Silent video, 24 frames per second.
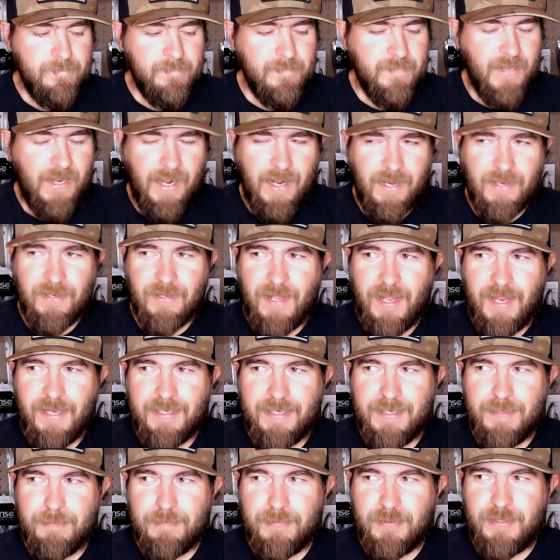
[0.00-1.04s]
I like
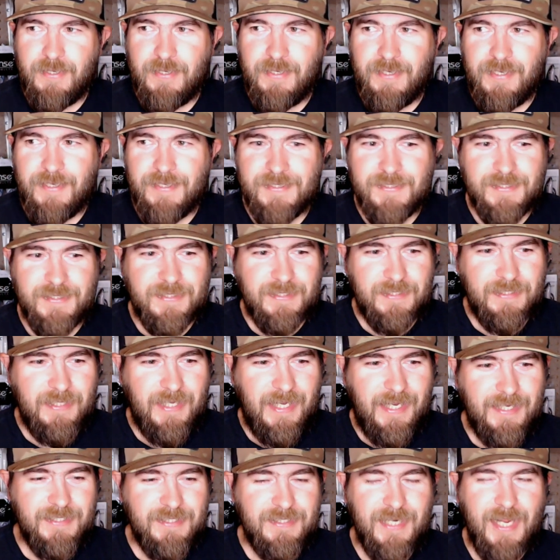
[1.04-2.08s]
it because
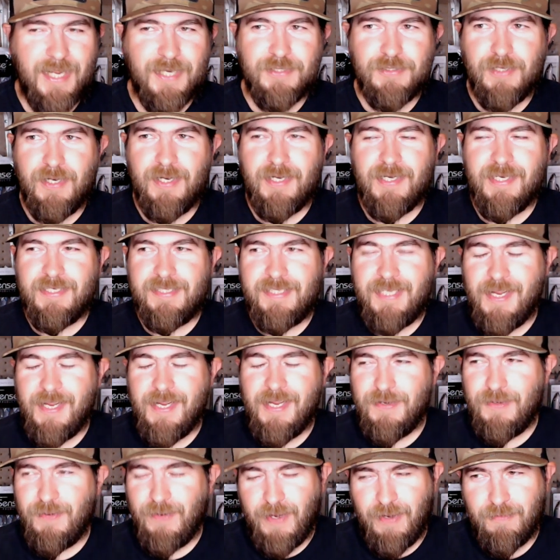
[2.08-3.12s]
he's not trying to tell
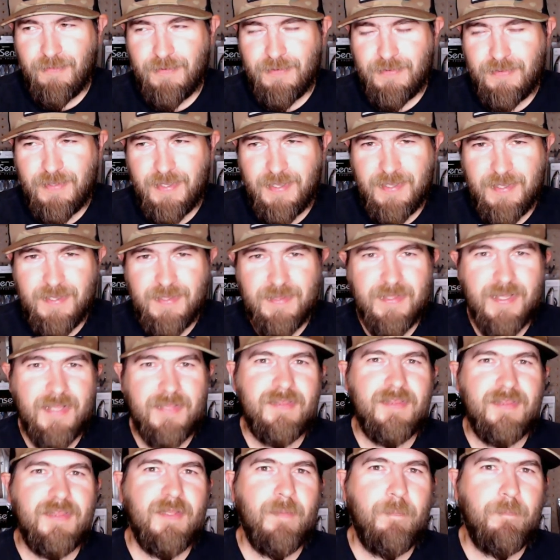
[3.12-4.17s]
you everything that
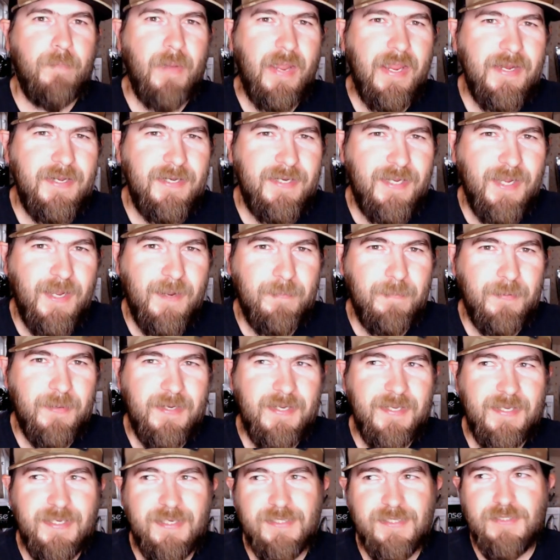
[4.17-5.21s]
the bait
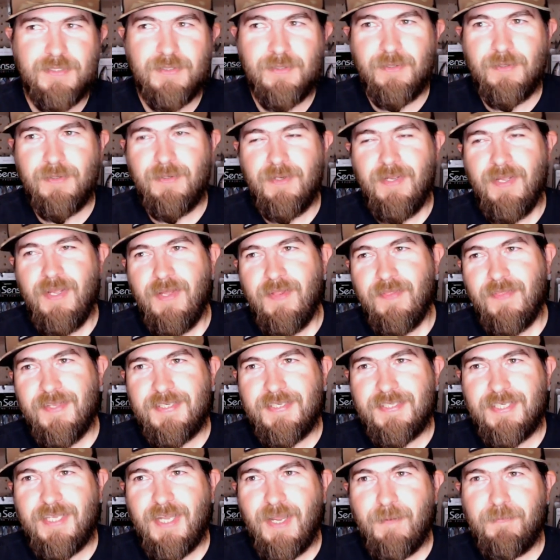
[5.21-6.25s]
companies or this
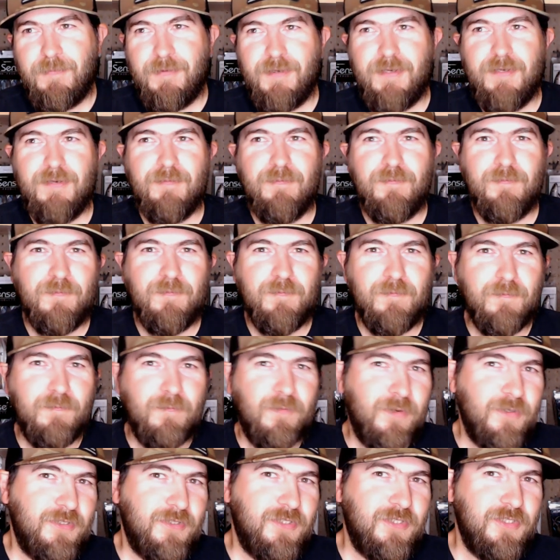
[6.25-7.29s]
company
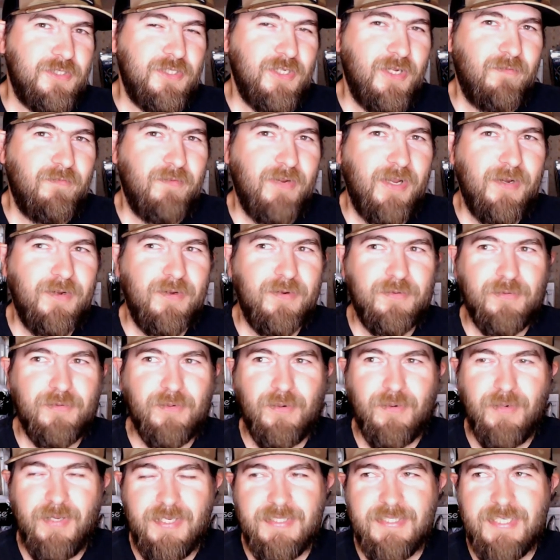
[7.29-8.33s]
wants to shove down your
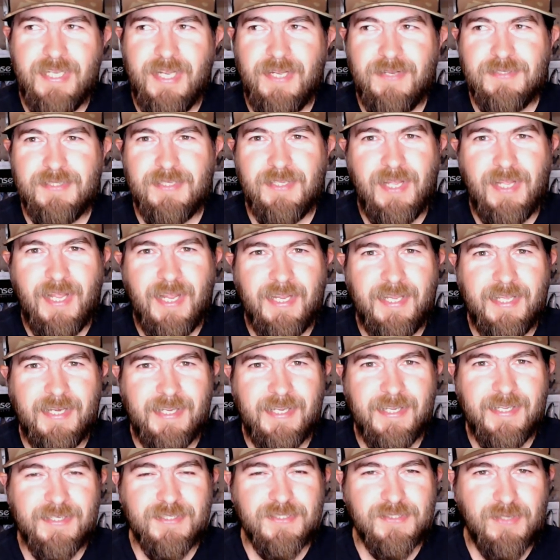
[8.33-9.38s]
throat. He tells it like it
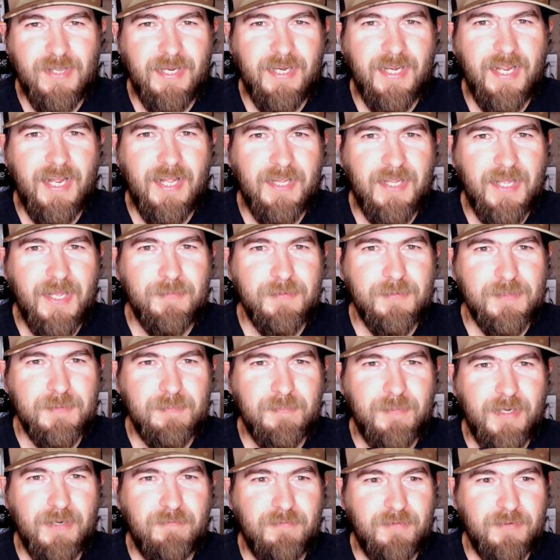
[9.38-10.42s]
is, so I got a lot of
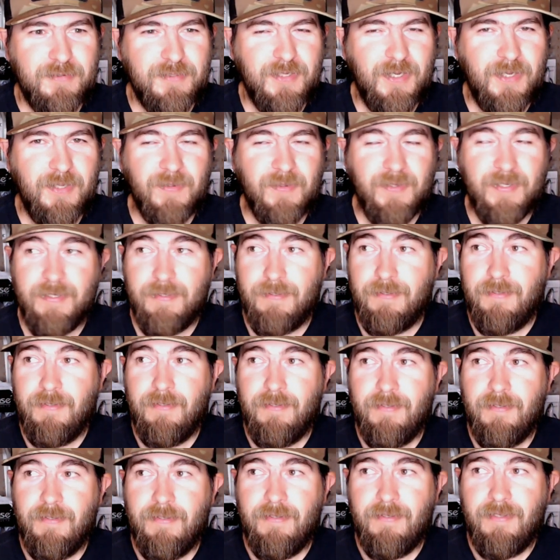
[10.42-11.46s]
respect for Dudley, and
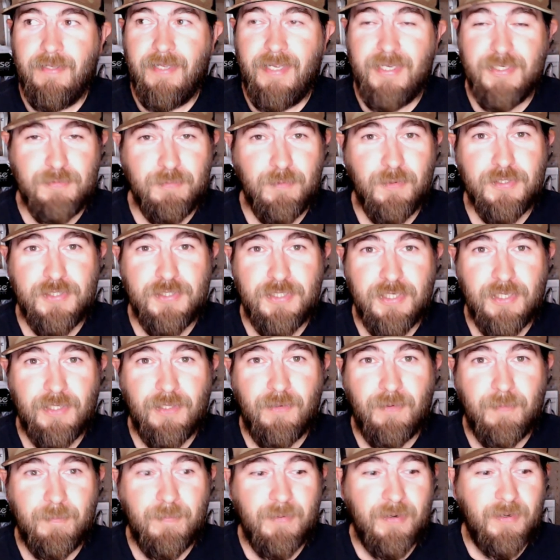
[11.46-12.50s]
he's won a
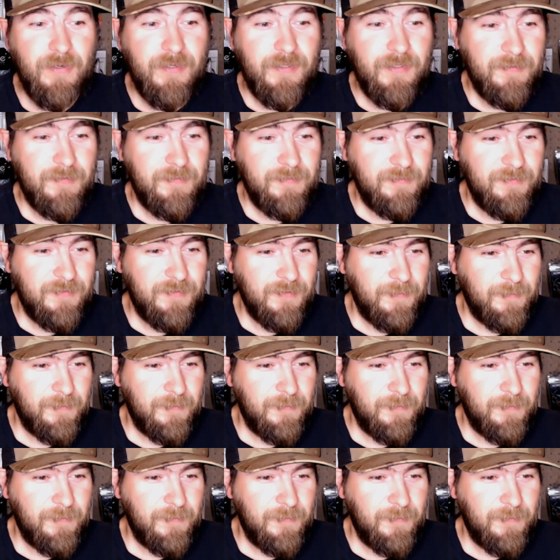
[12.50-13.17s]
shitload of money, so...